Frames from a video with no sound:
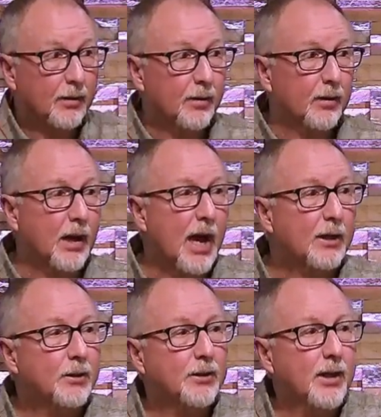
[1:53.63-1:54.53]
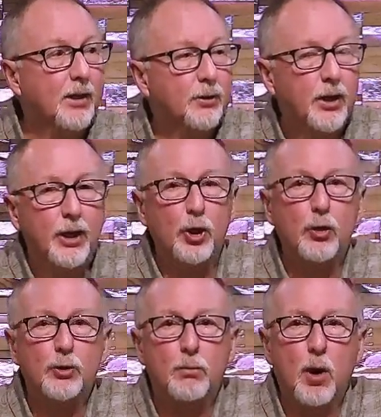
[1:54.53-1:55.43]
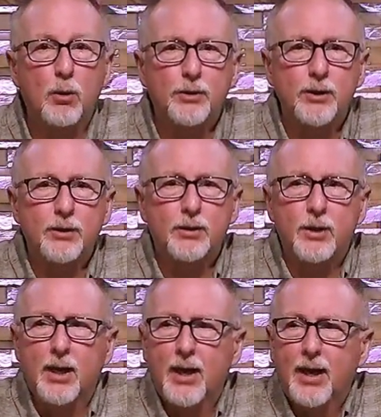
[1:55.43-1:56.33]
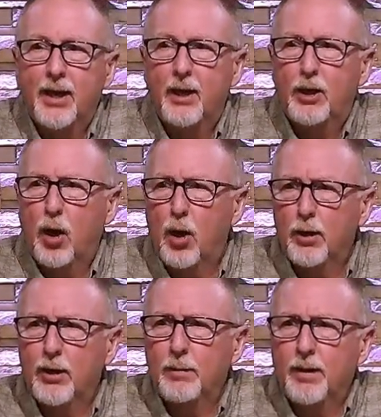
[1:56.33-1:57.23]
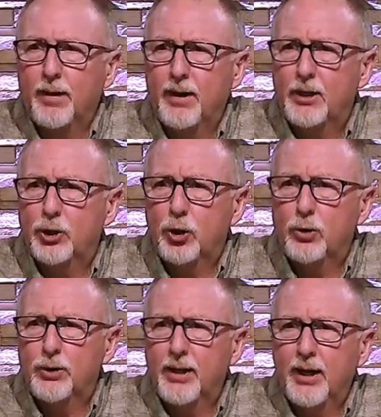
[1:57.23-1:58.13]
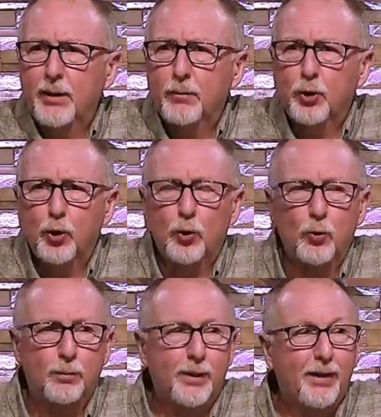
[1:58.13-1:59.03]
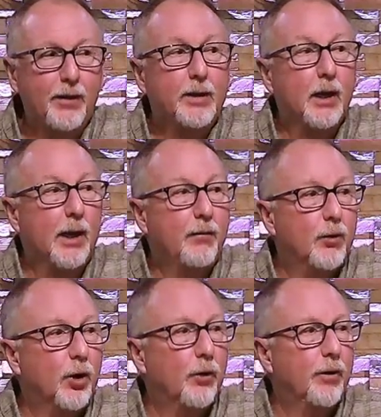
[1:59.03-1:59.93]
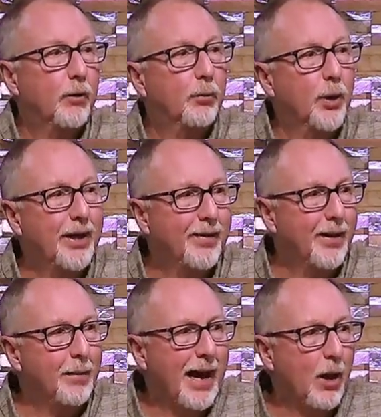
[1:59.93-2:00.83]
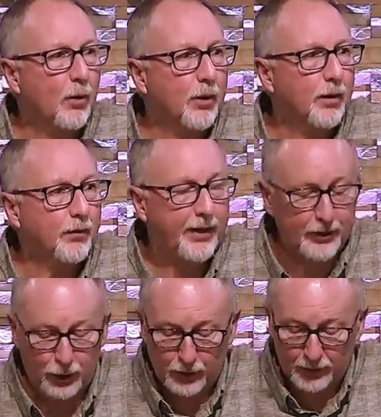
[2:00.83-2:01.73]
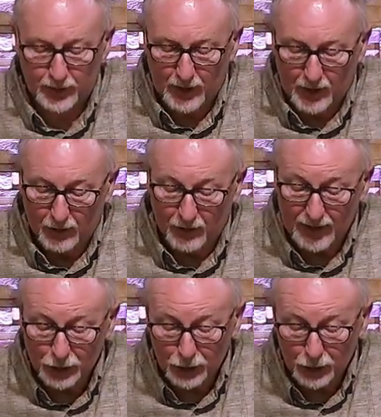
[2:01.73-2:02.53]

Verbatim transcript: God said he's going to use Moses. He called him, and then he's using him to be the deliverer that would bring them out of Egypt, eventually